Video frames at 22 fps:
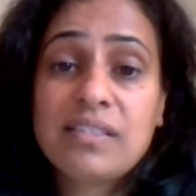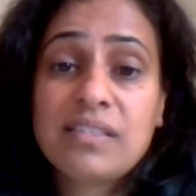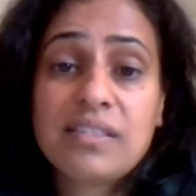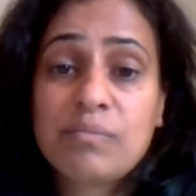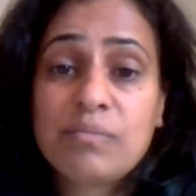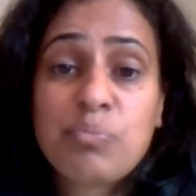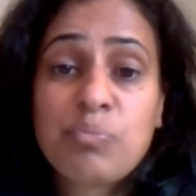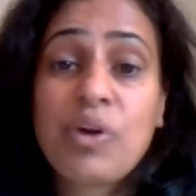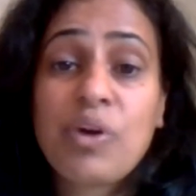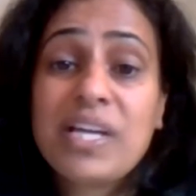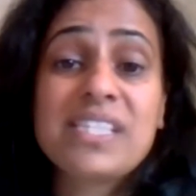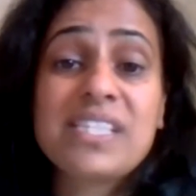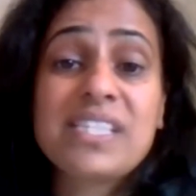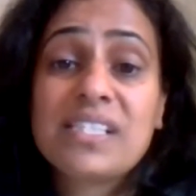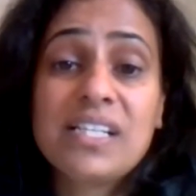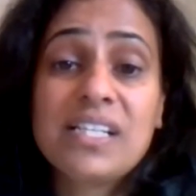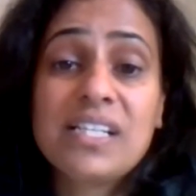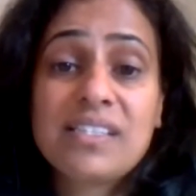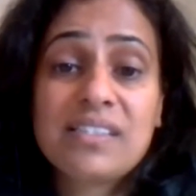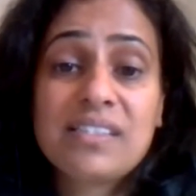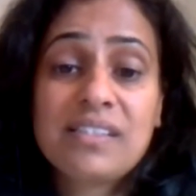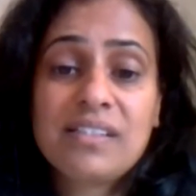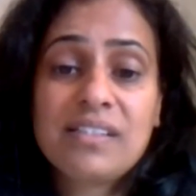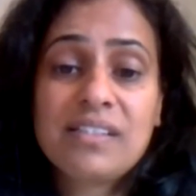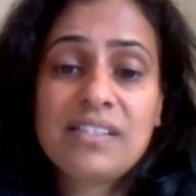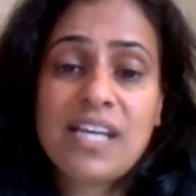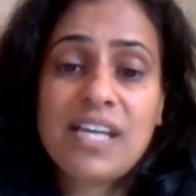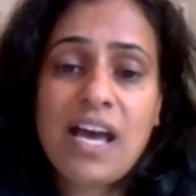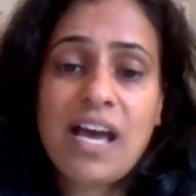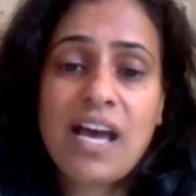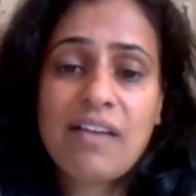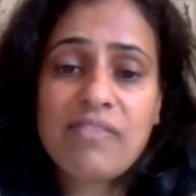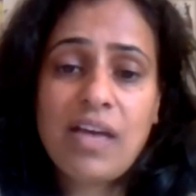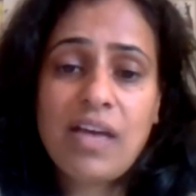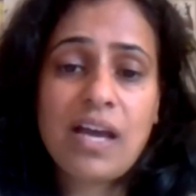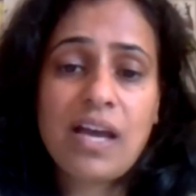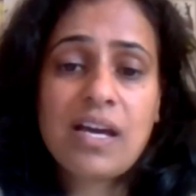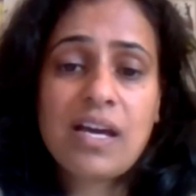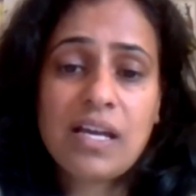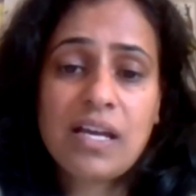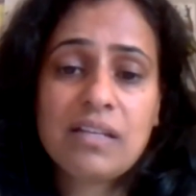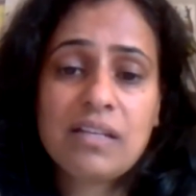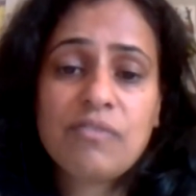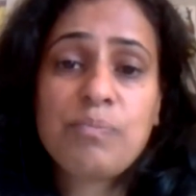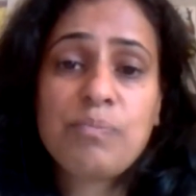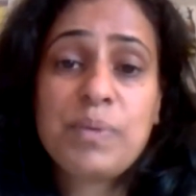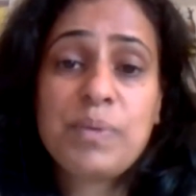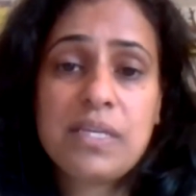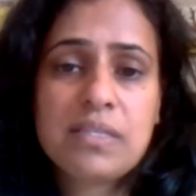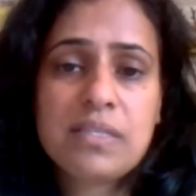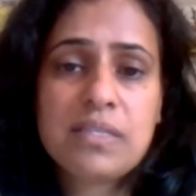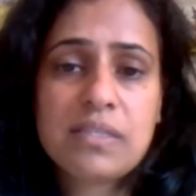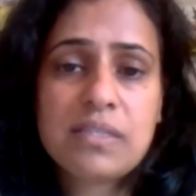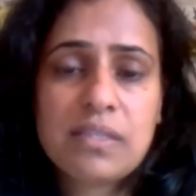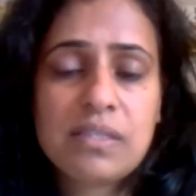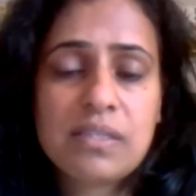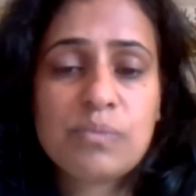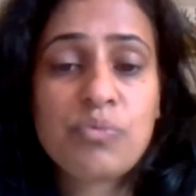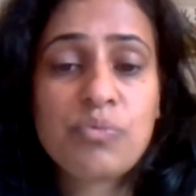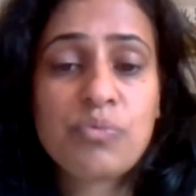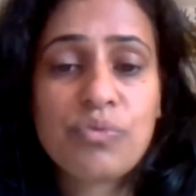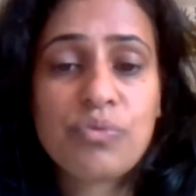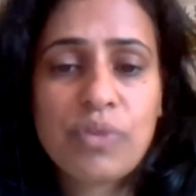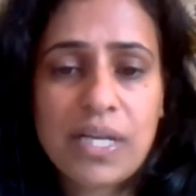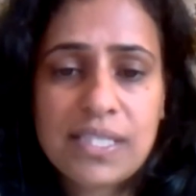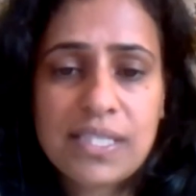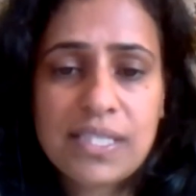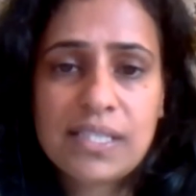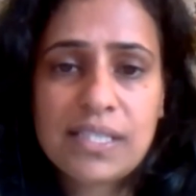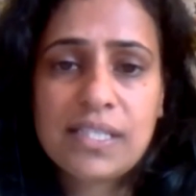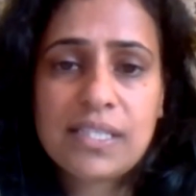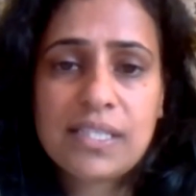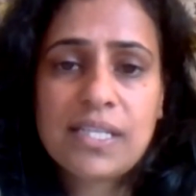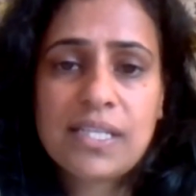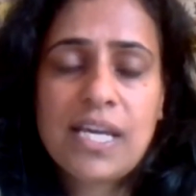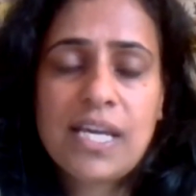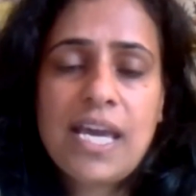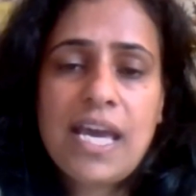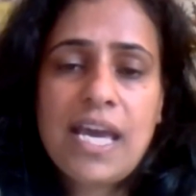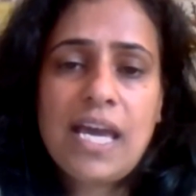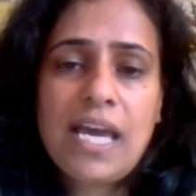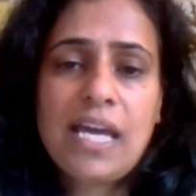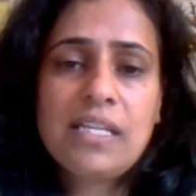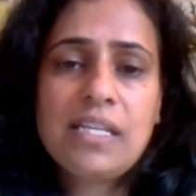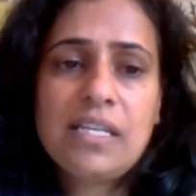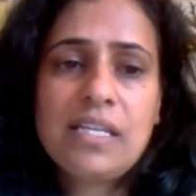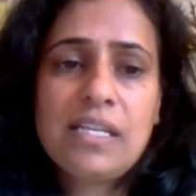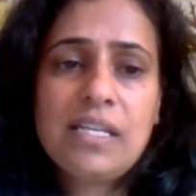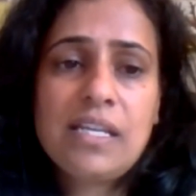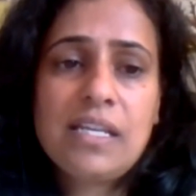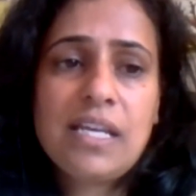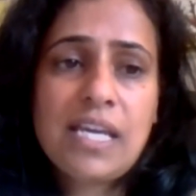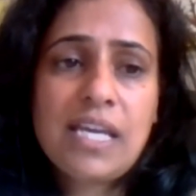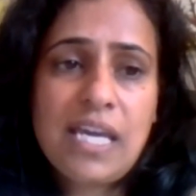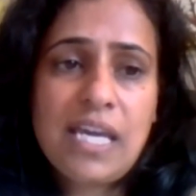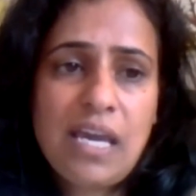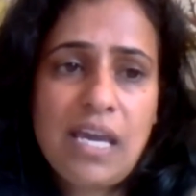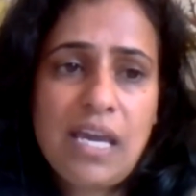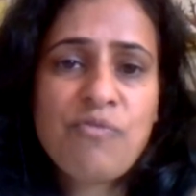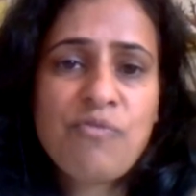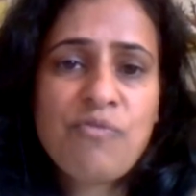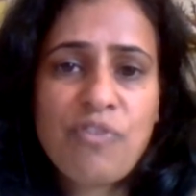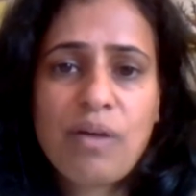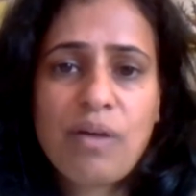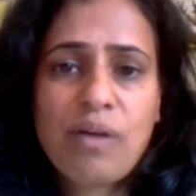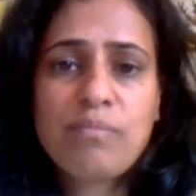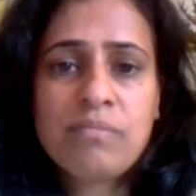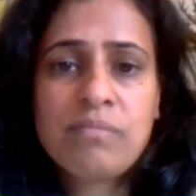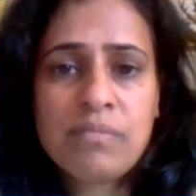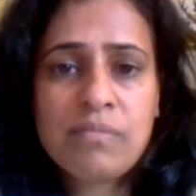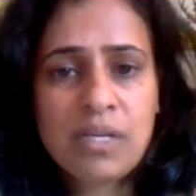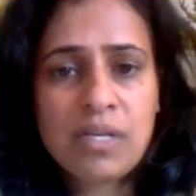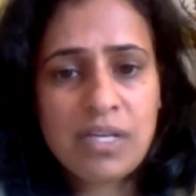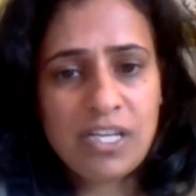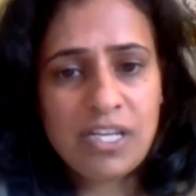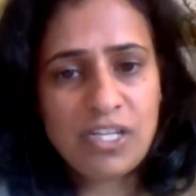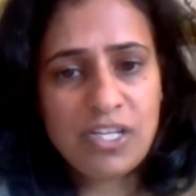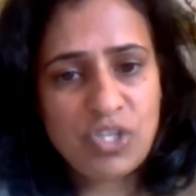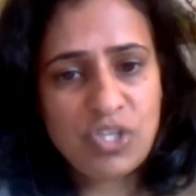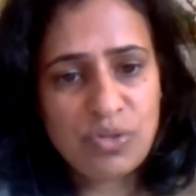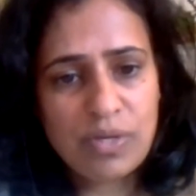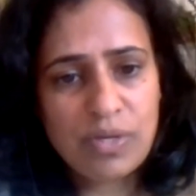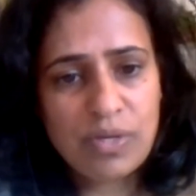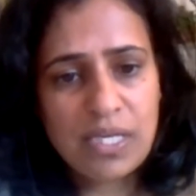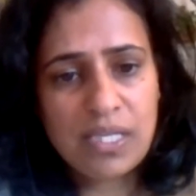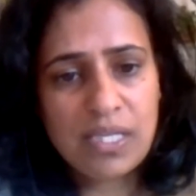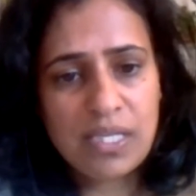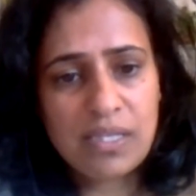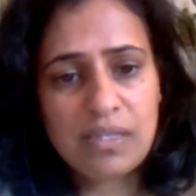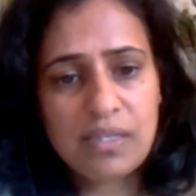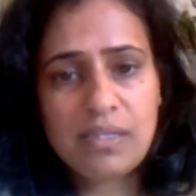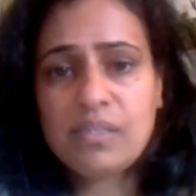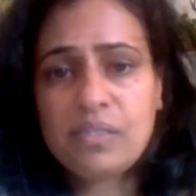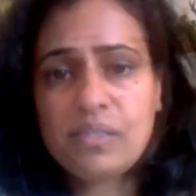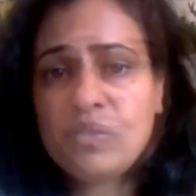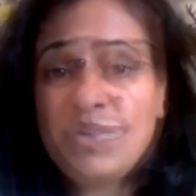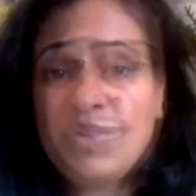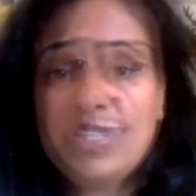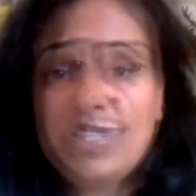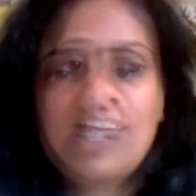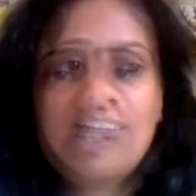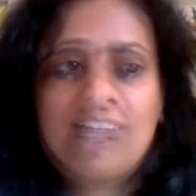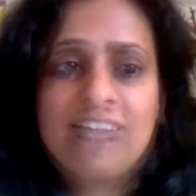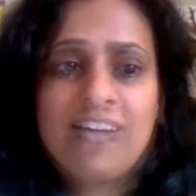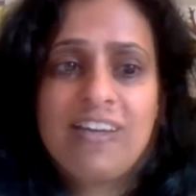priceless. To have that kind of peace is priceless. And it came from doing this work.